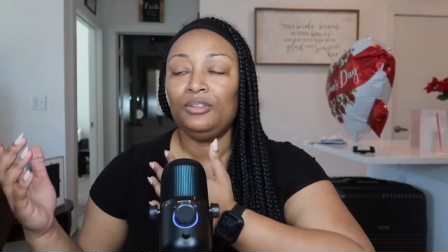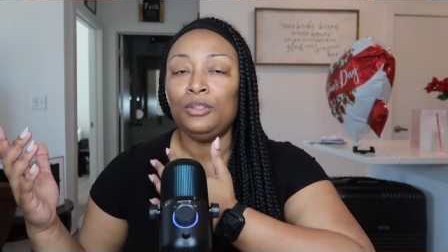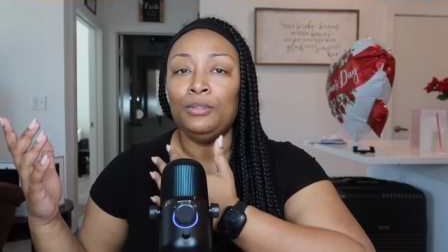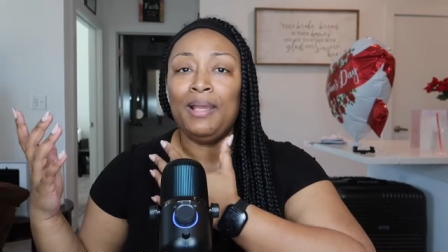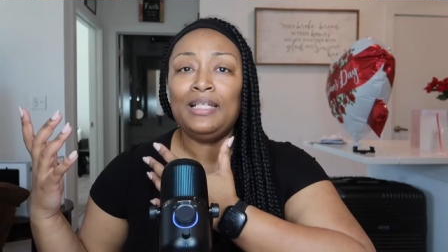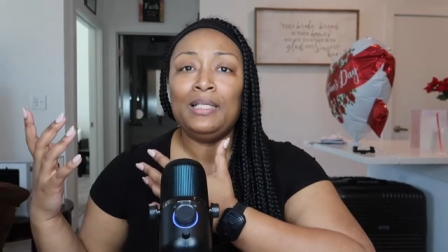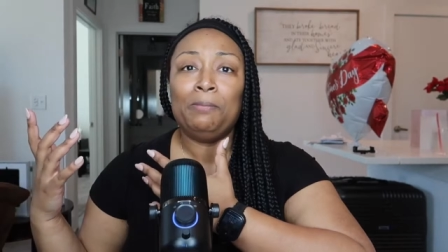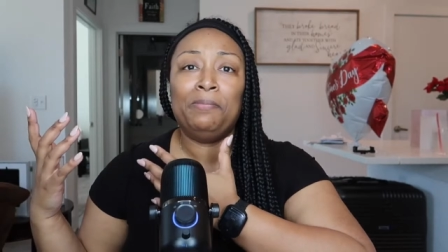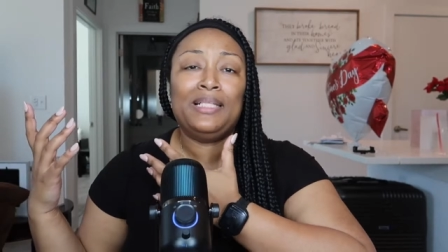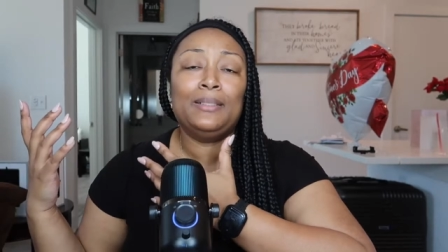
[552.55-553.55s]
you may
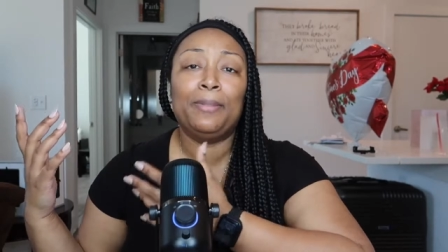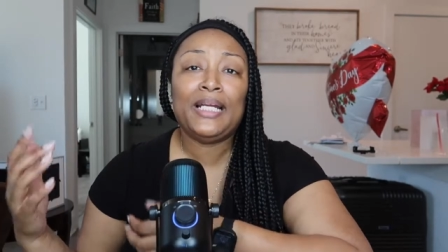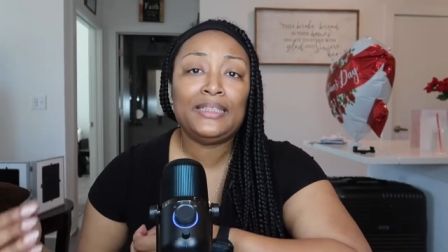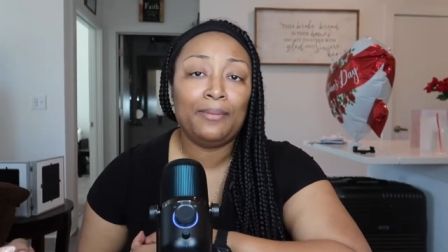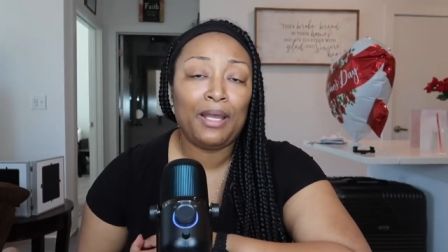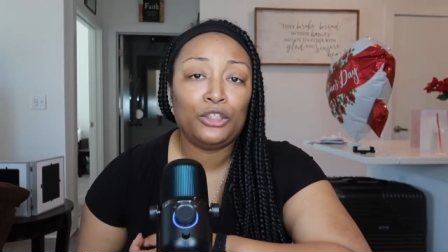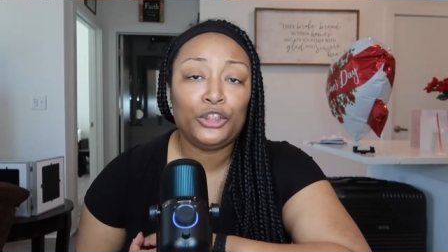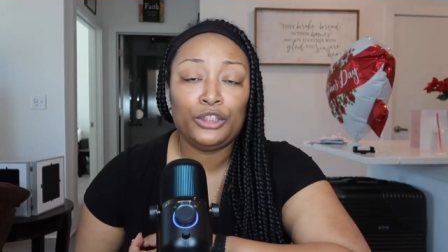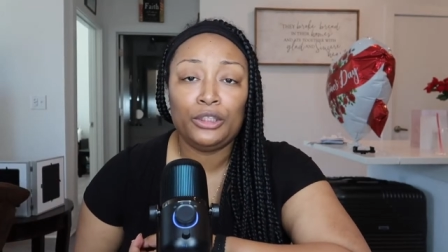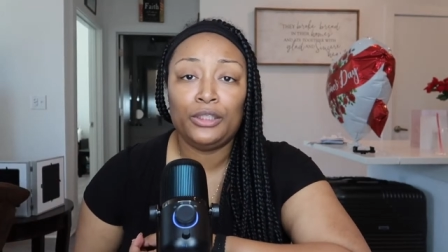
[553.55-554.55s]
be depressed about
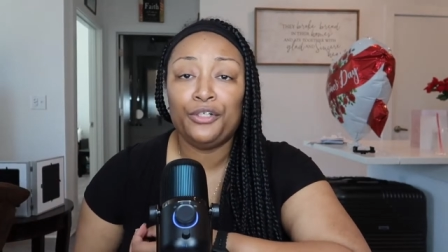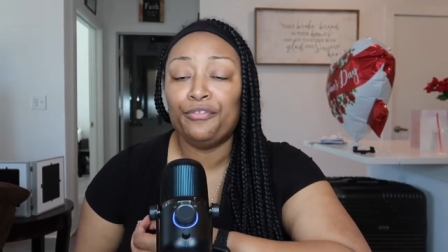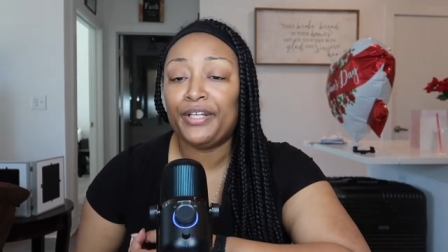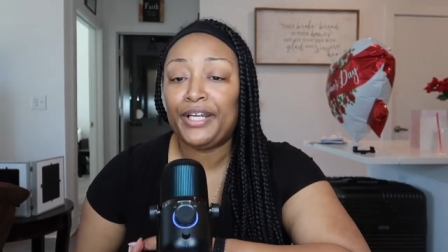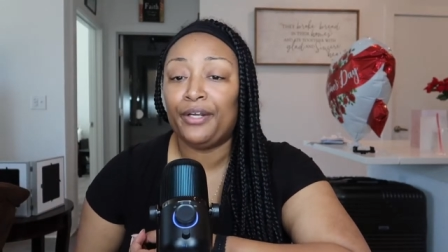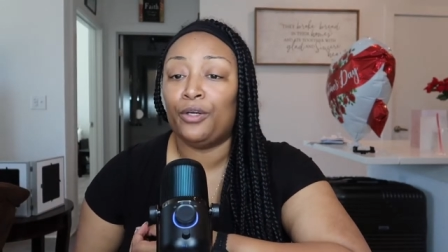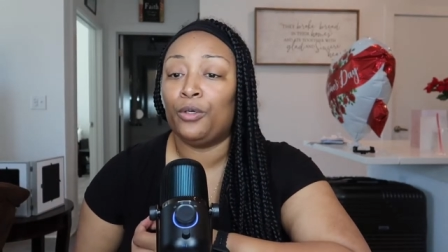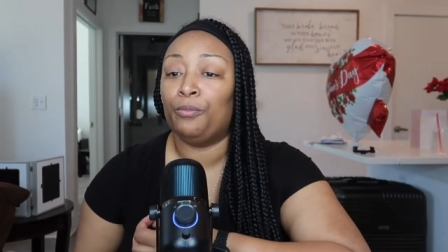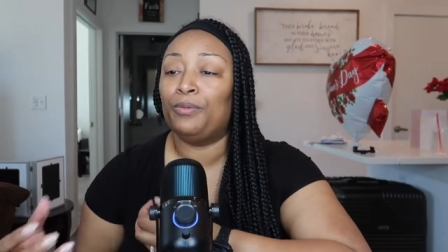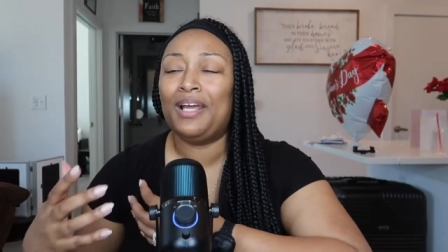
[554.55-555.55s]
your career
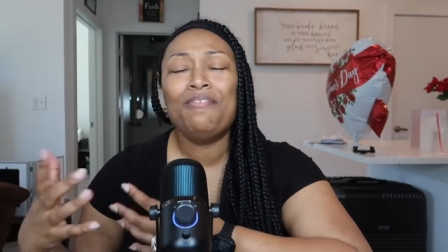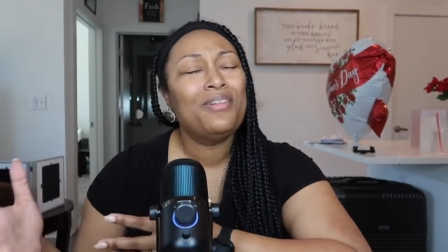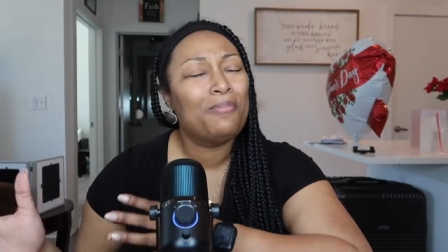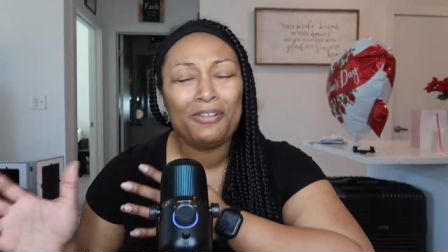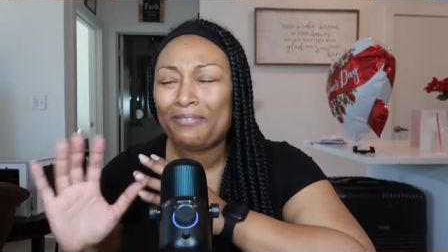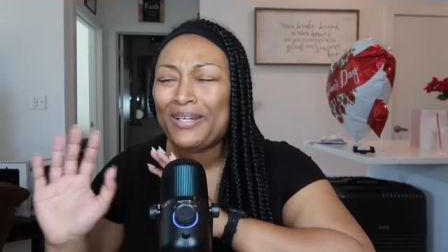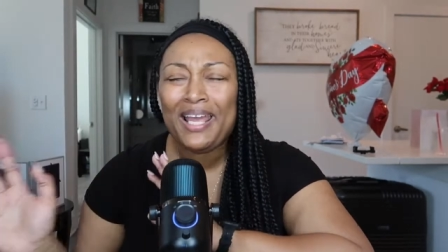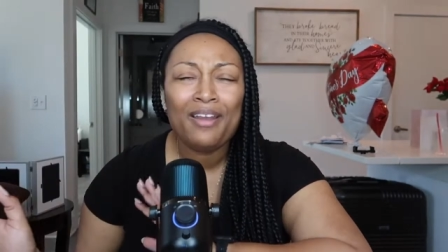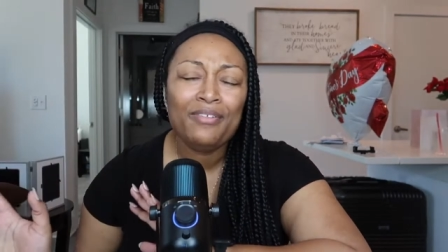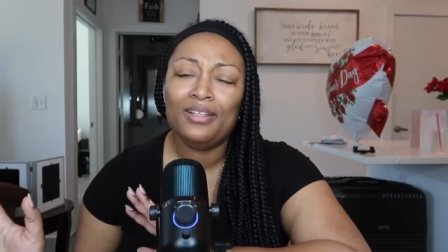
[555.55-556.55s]
or whatever the,
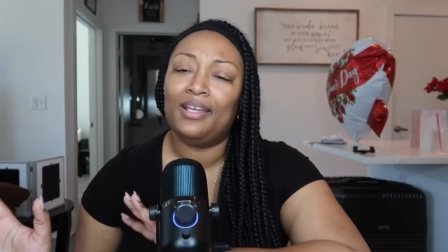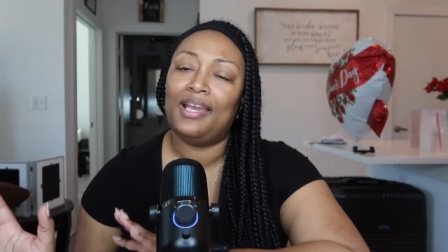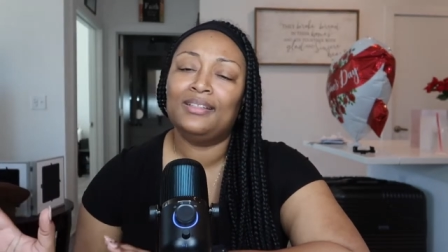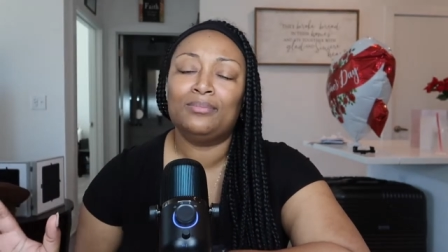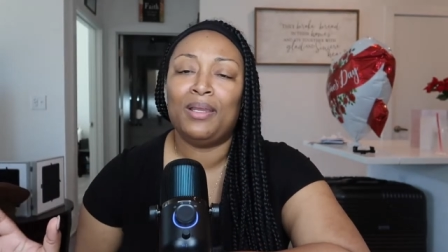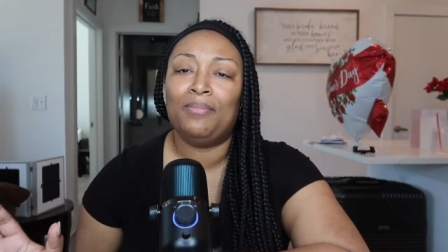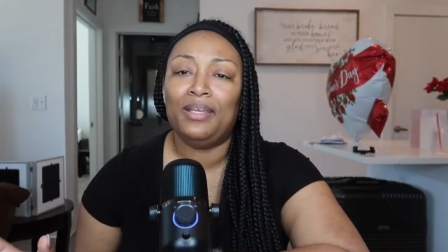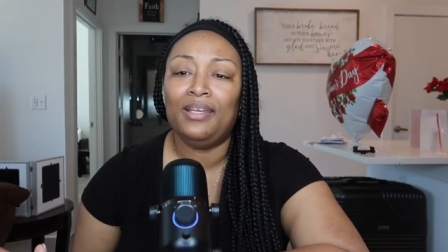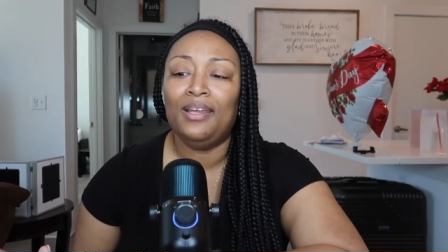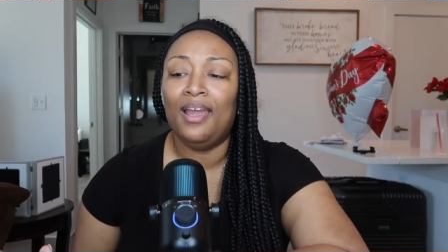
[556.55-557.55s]
whatever the case may
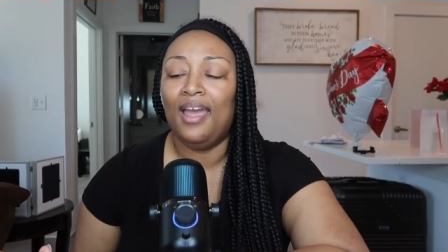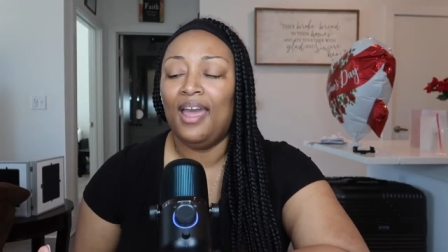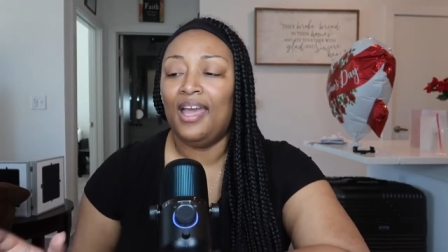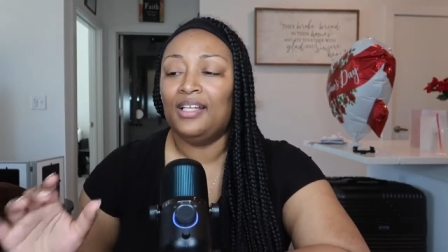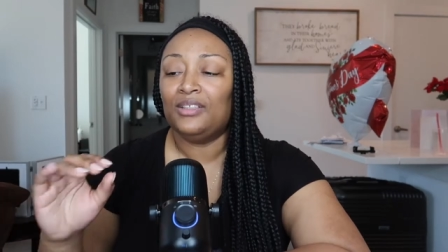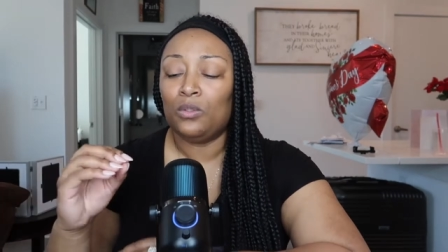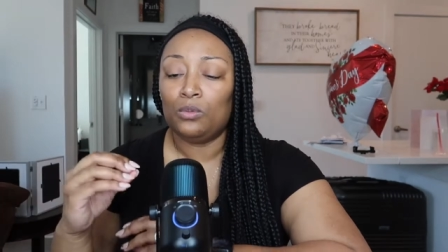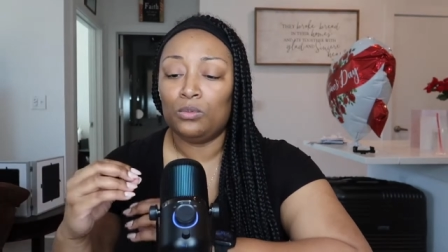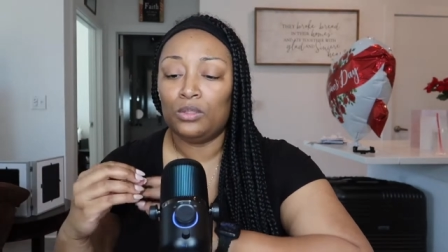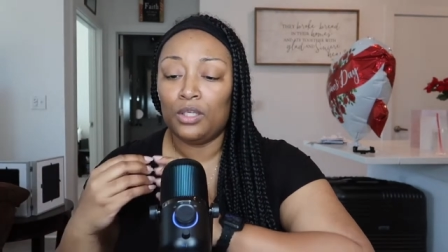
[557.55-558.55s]
be
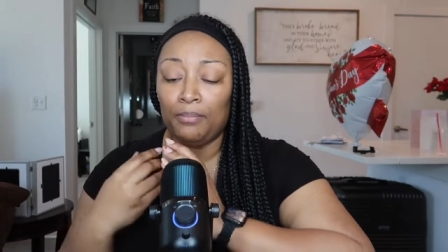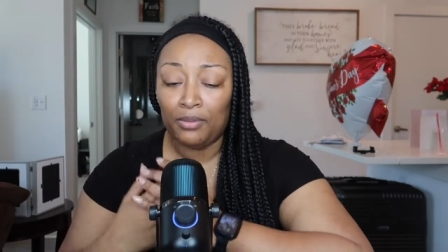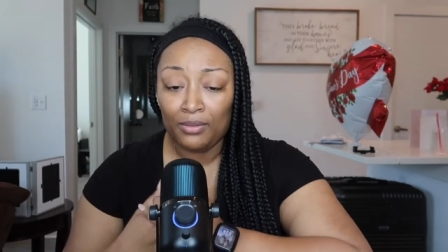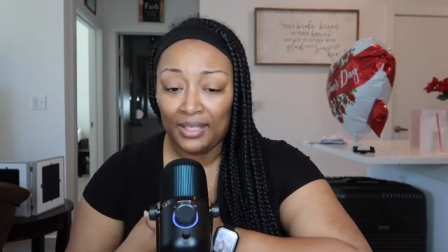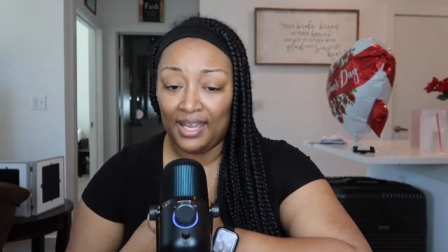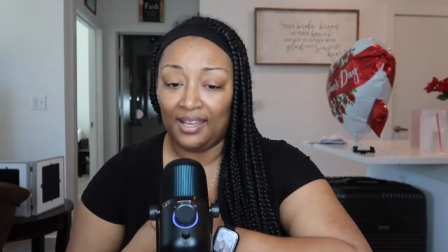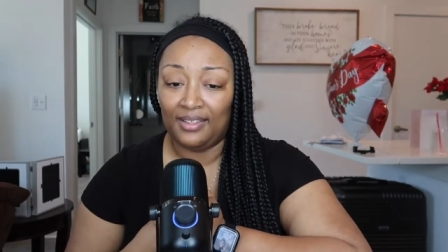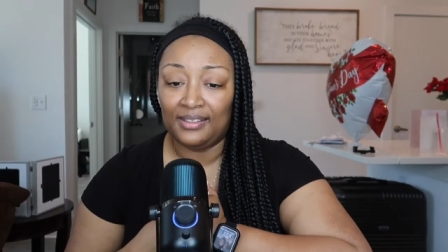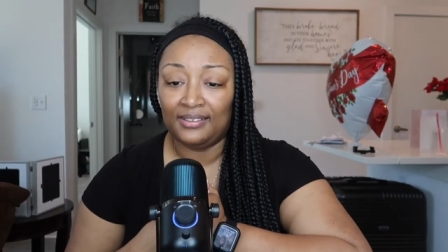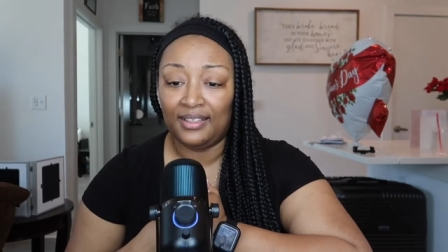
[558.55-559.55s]
so communicate
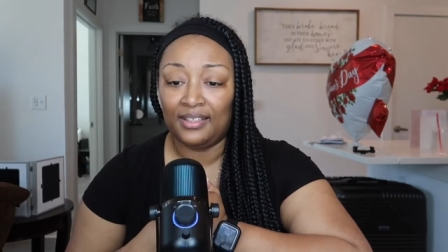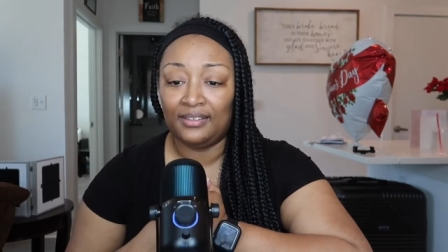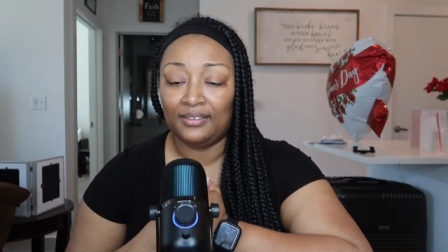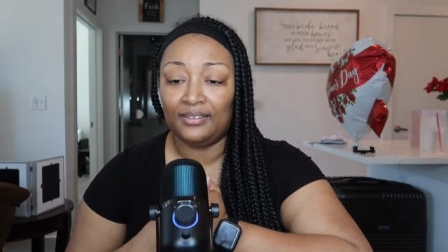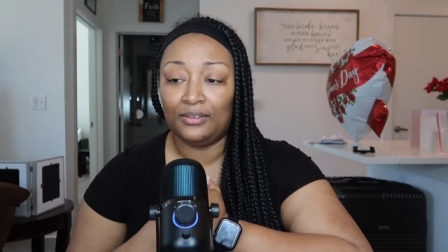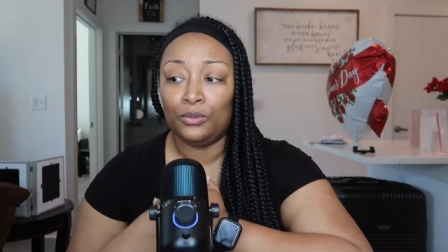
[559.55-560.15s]
these things.